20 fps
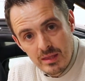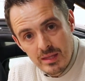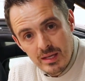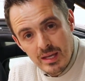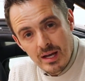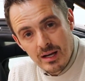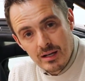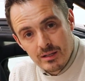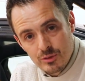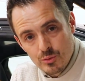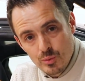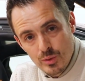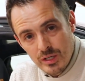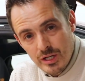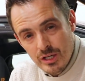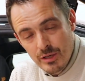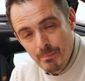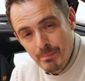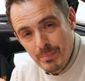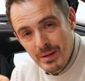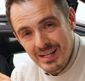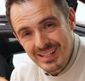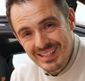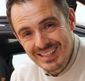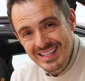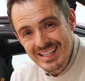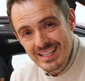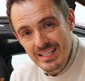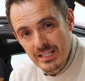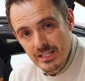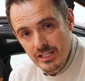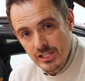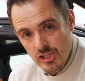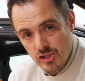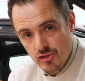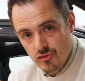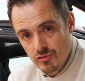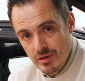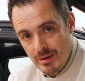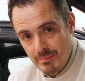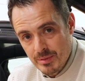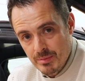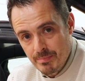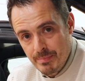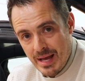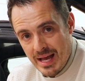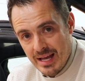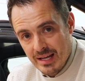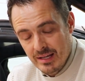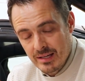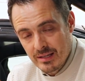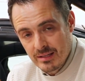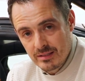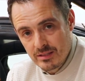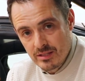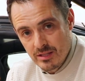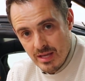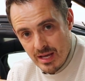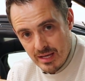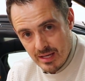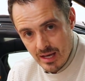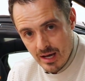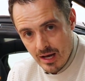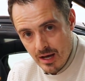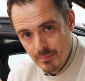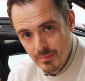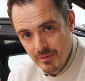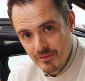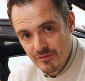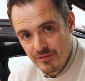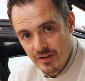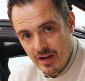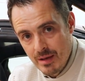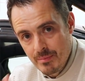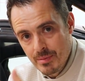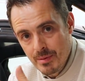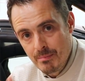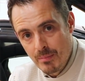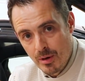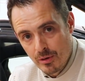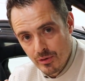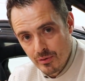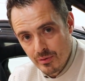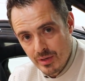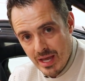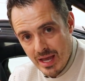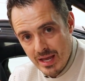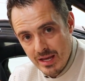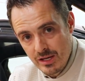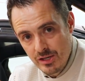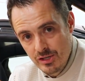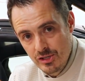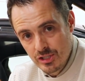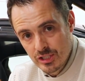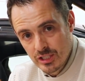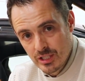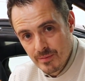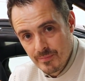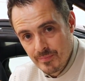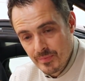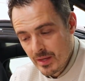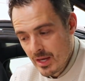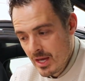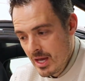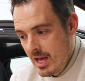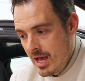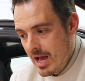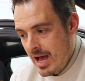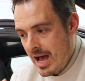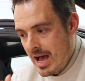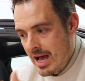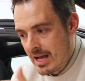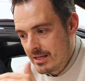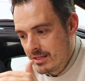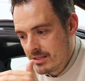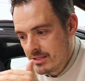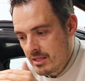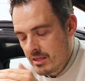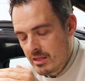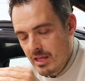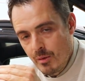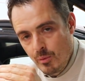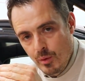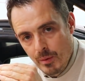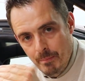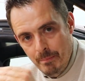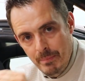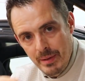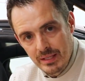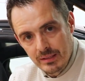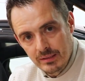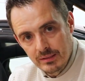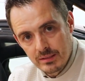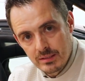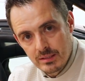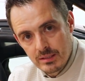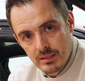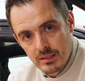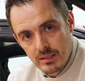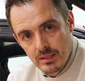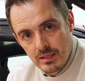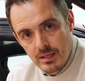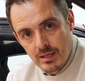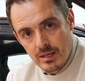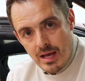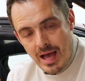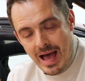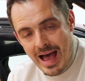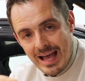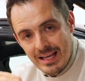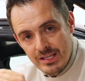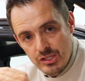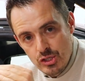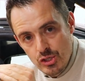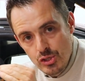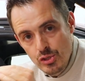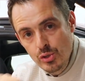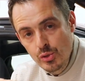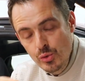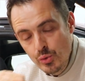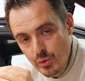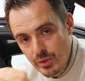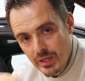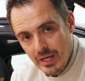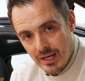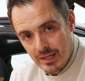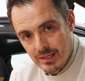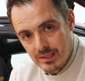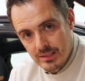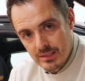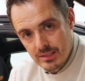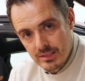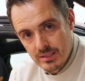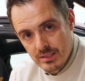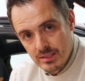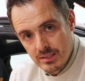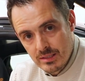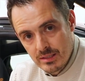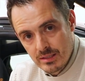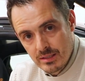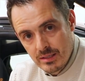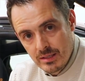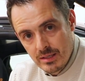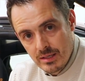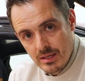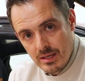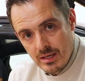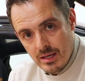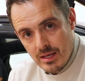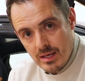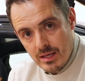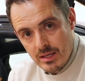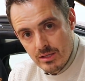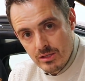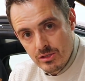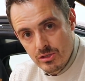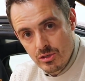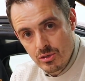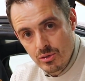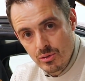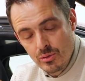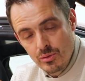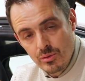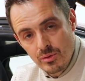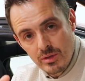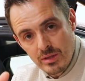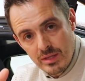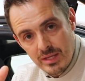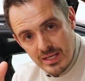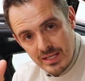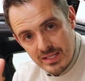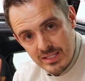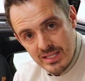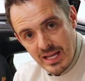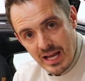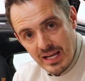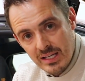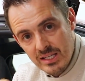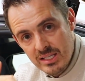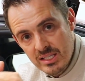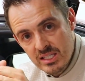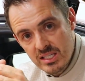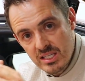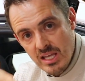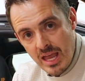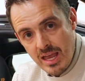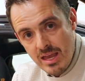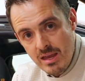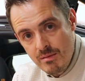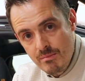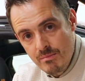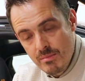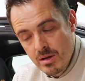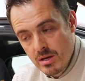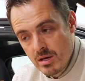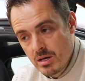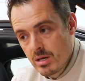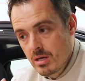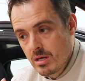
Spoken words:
The cars were completely stripped back to their carbon fibre monocage, and they were built as new cars to the exact same